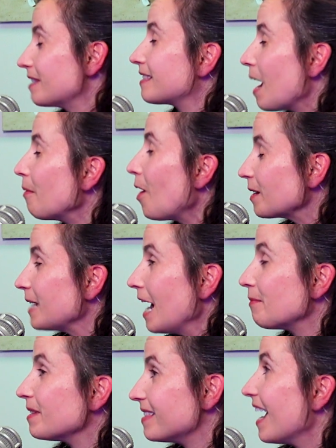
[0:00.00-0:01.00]
come
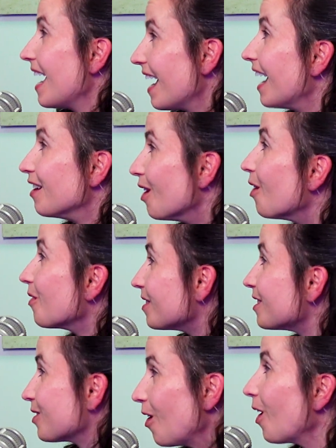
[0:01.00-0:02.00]
alongside me and say, hey, I know
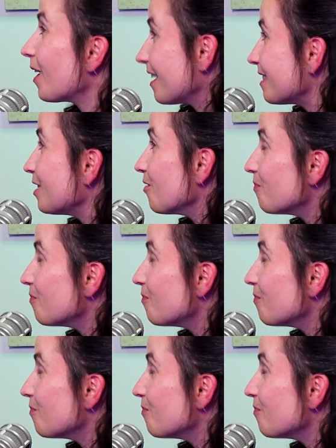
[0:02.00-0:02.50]
this is hard.